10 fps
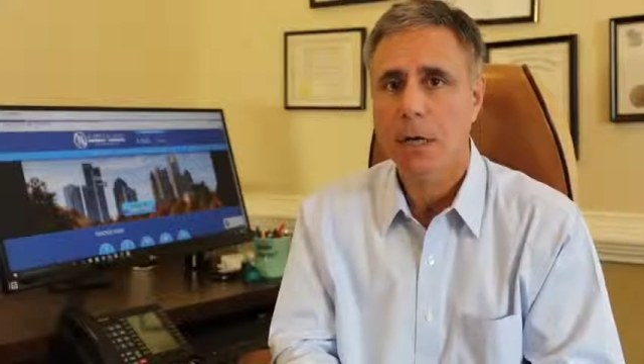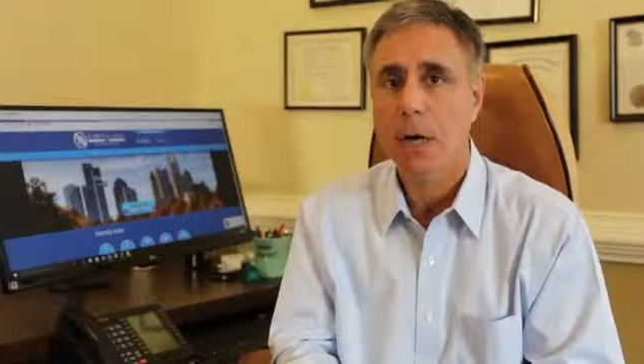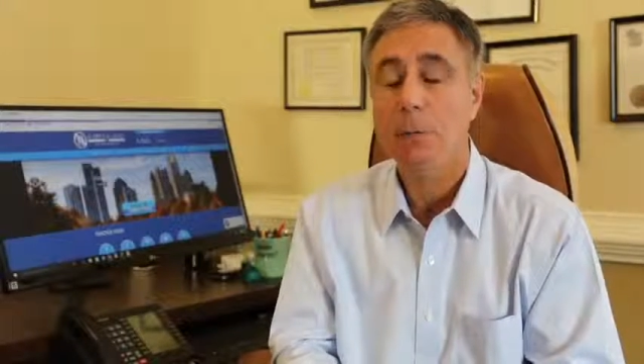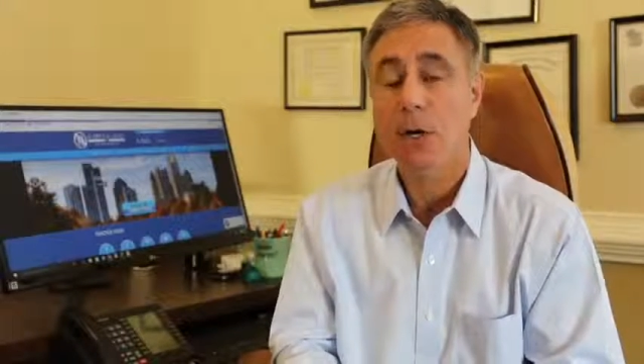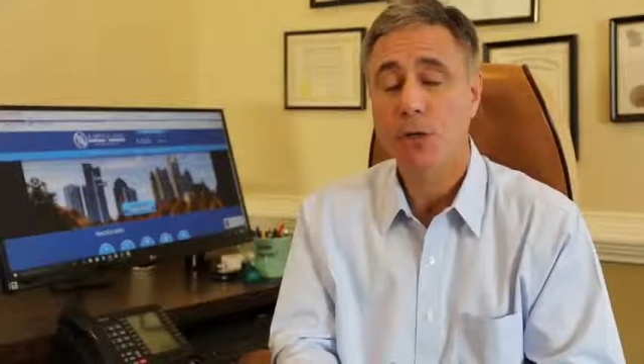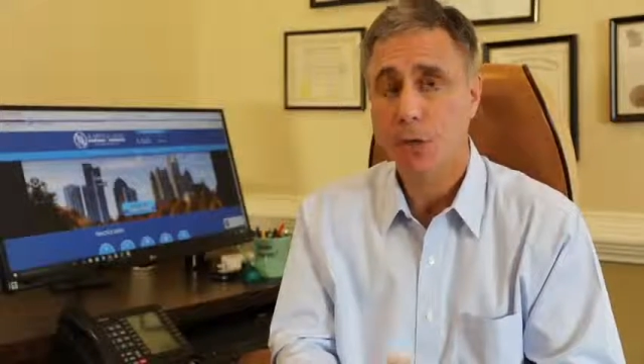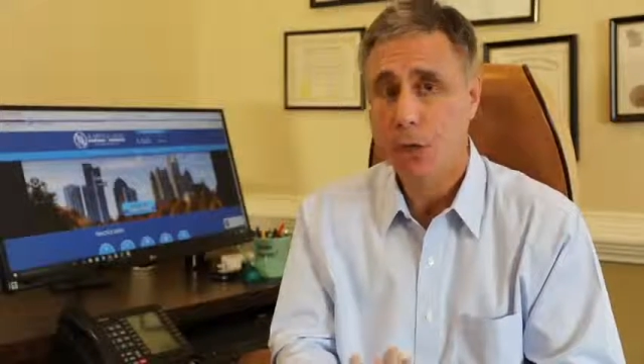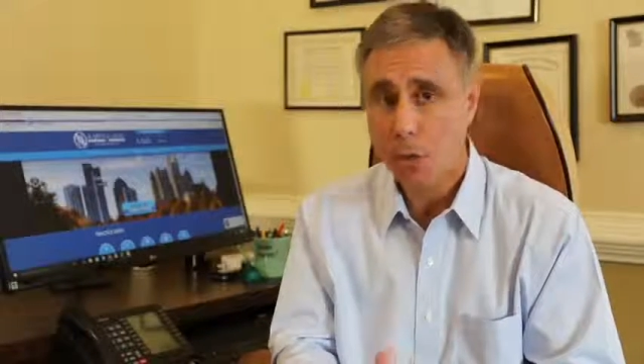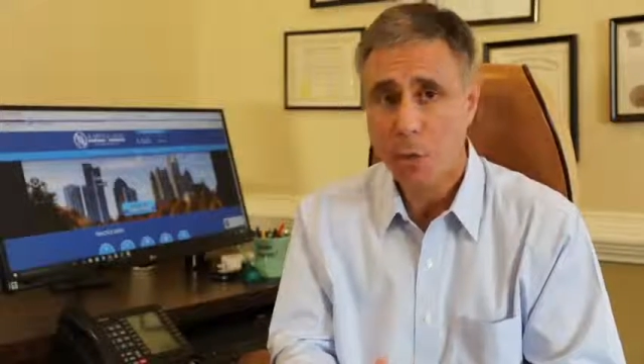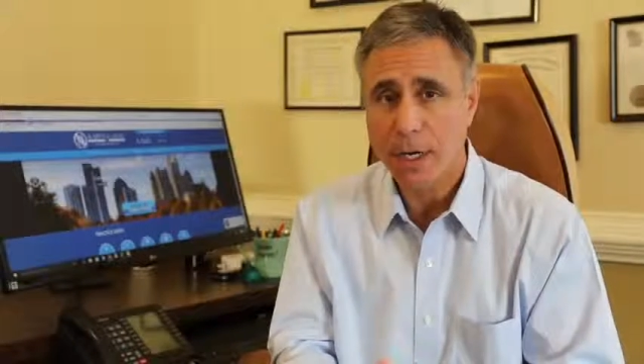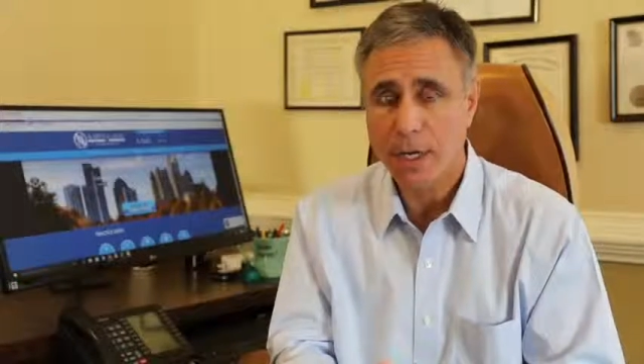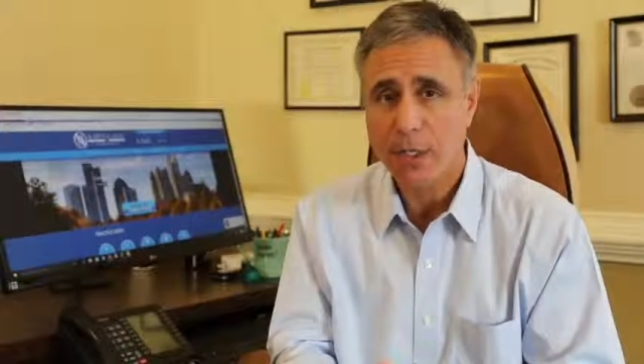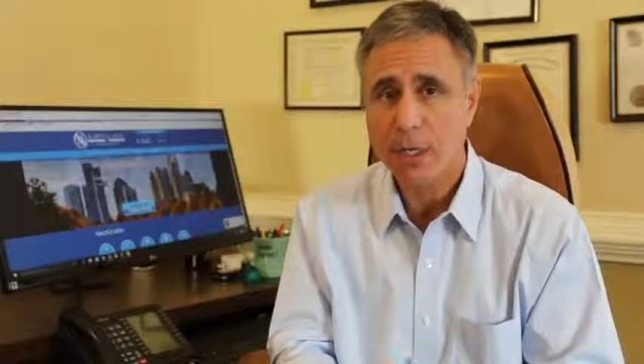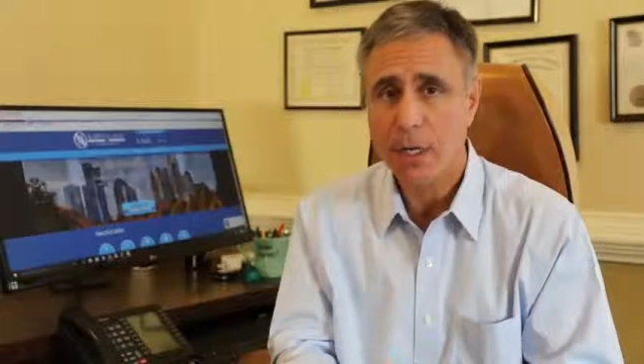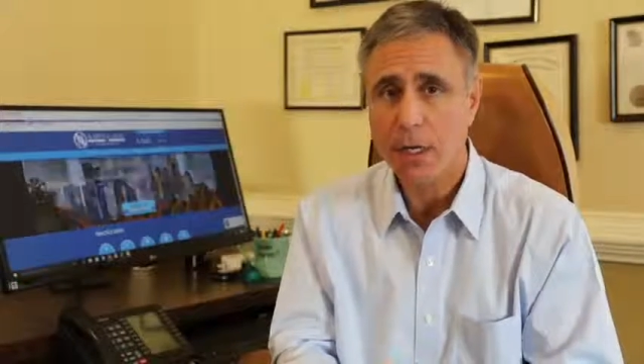almost
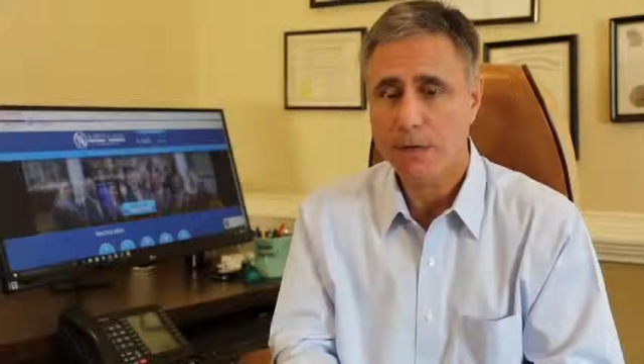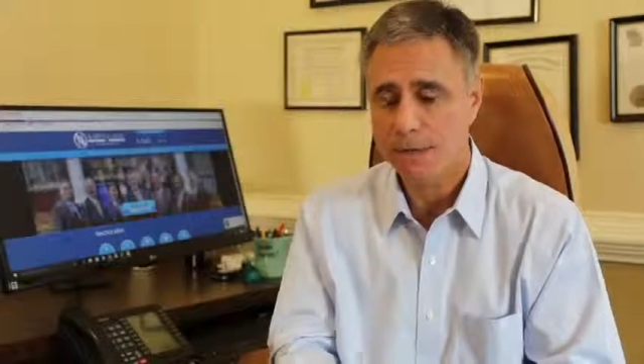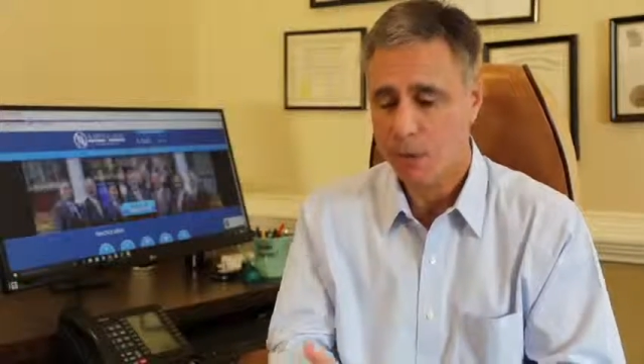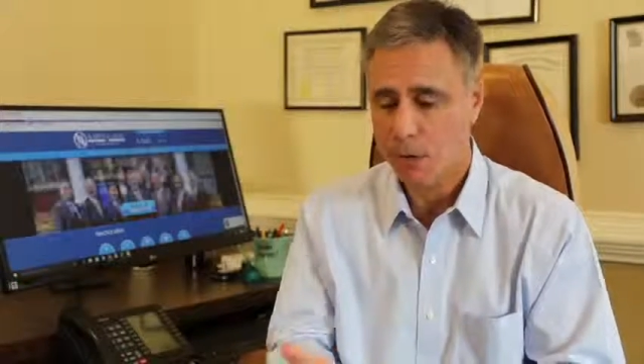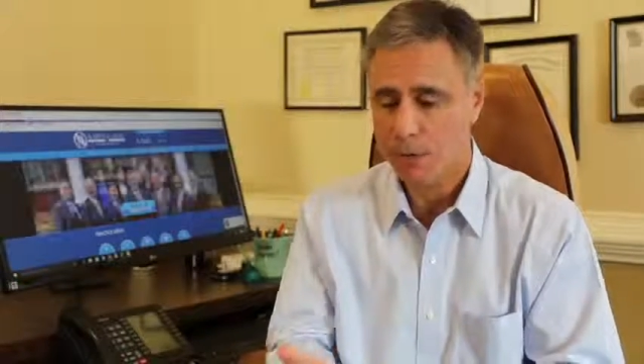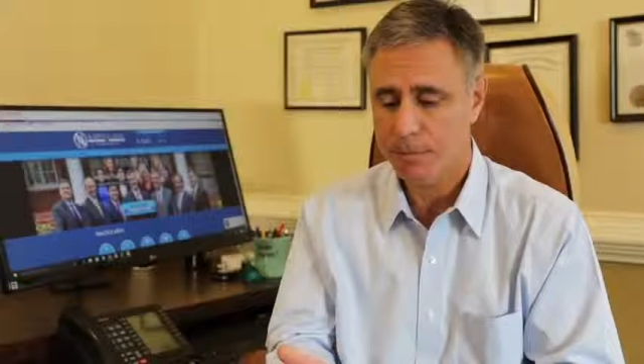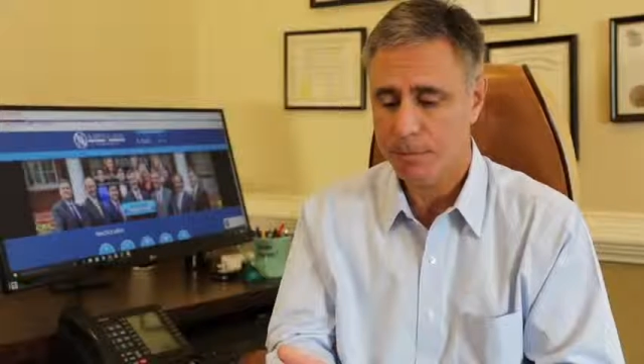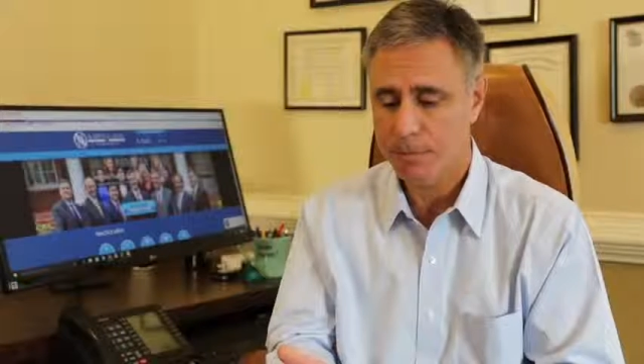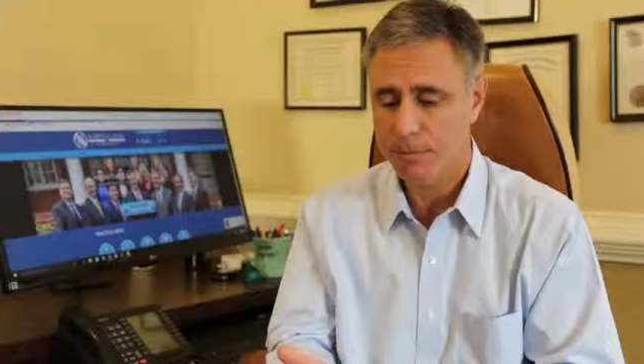always uh, for